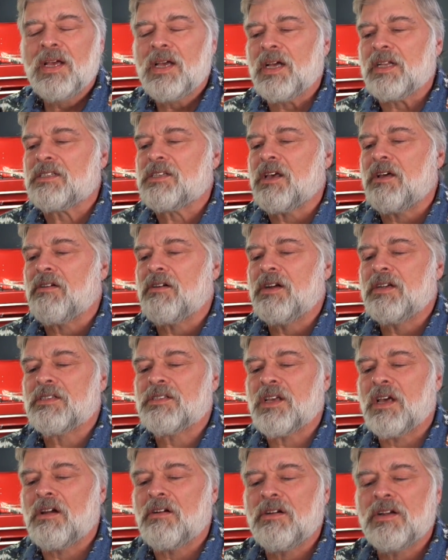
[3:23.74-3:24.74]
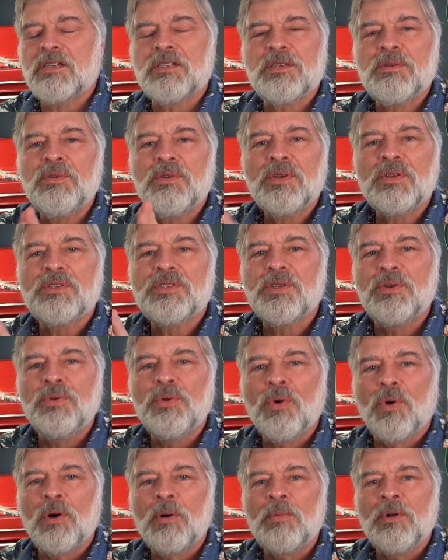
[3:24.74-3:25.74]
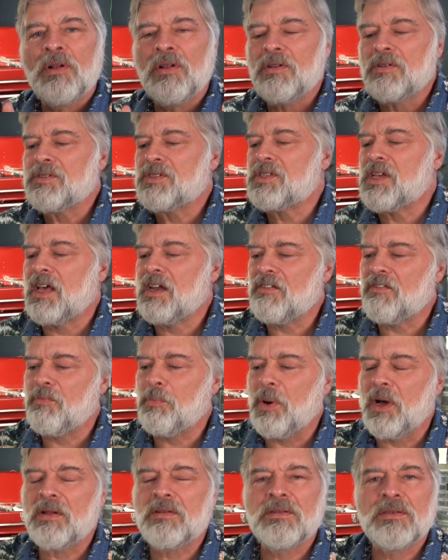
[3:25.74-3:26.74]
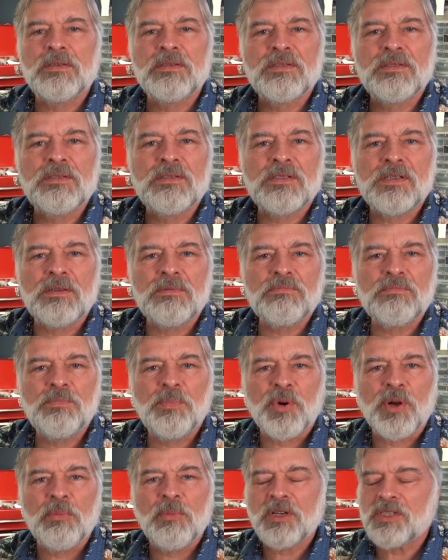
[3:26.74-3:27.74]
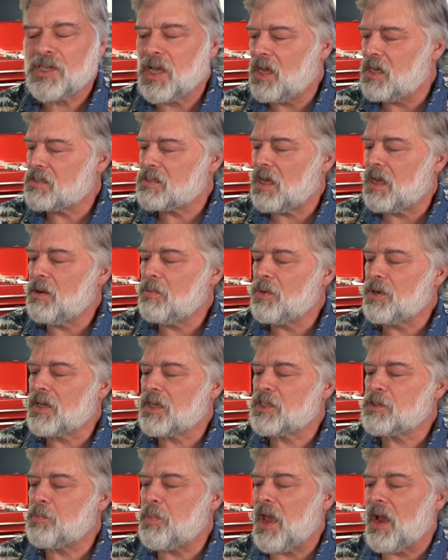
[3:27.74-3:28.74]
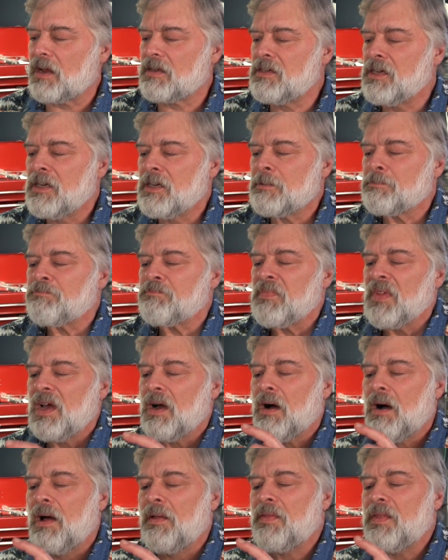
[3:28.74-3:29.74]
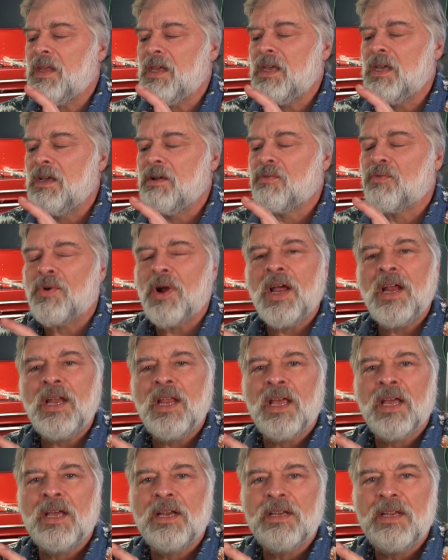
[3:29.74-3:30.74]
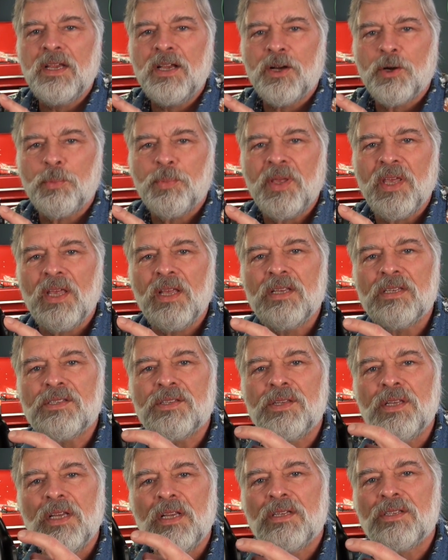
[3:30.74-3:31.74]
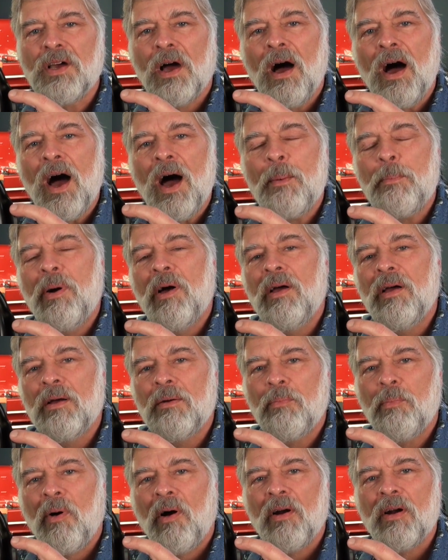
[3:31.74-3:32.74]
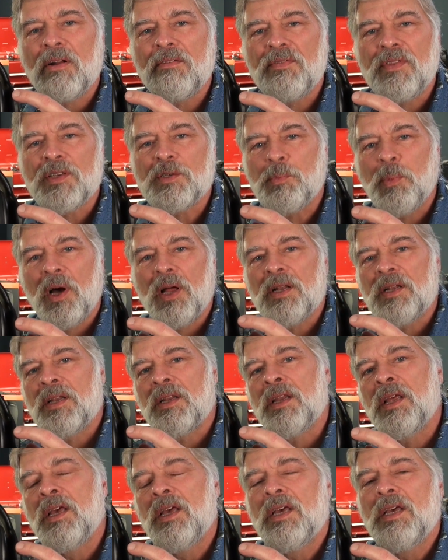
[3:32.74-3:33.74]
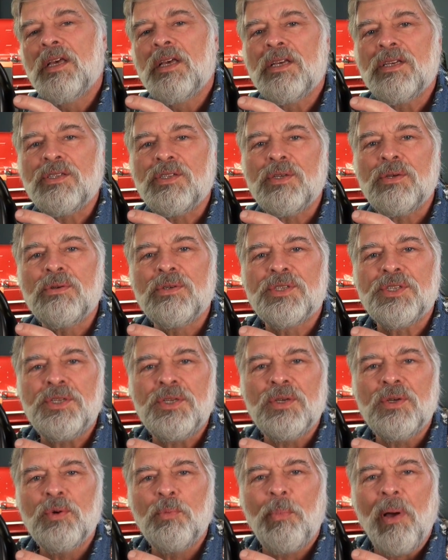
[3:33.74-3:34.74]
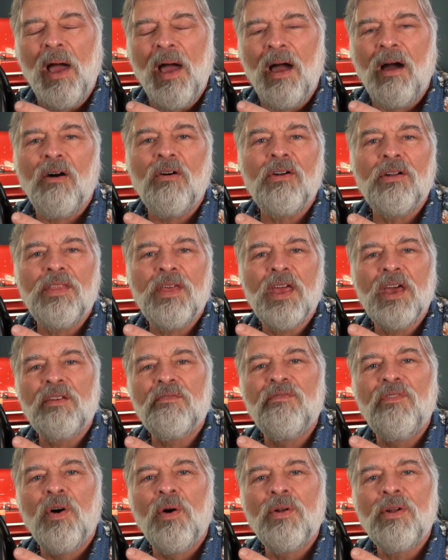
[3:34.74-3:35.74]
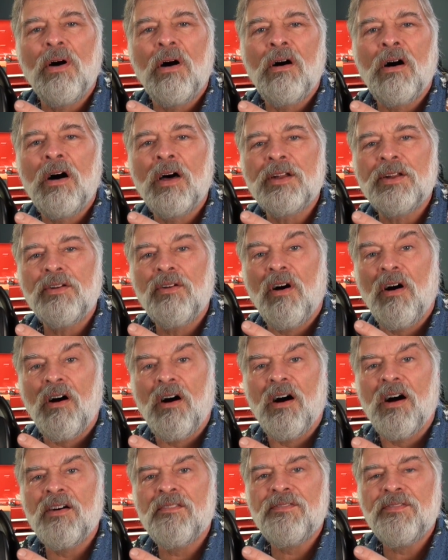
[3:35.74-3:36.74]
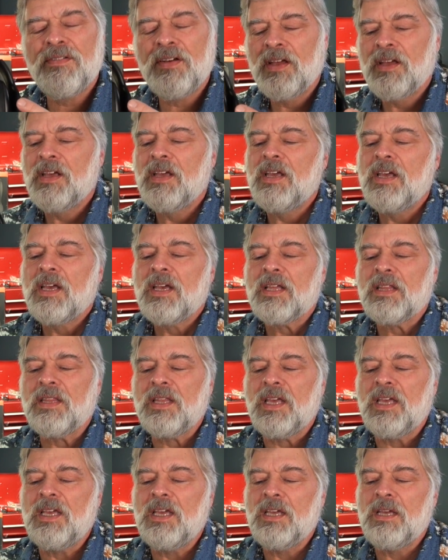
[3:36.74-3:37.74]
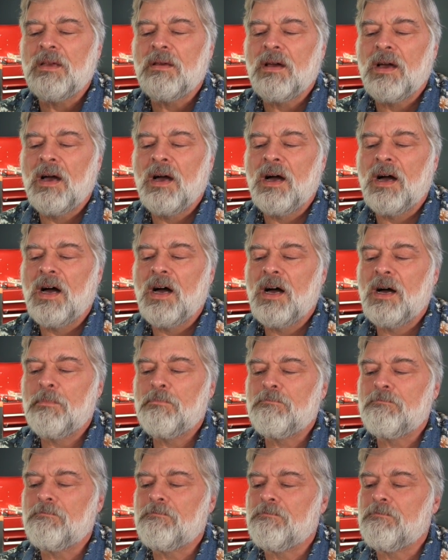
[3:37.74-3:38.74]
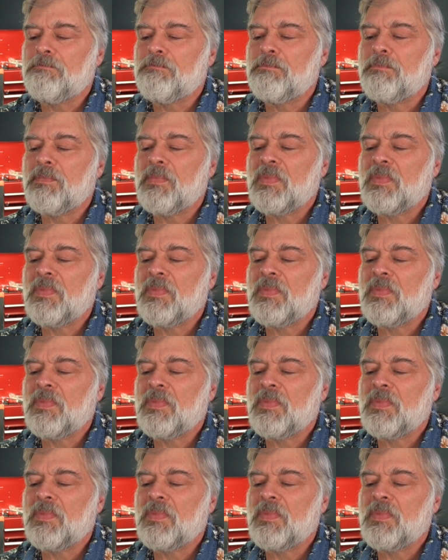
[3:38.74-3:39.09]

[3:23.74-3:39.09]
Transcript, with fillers: etc., etc. It's, a normal set of buttons and pretty much as I would expect. On the right-hand earpiece, the top part of this button is used to power the headphone on and off. The um,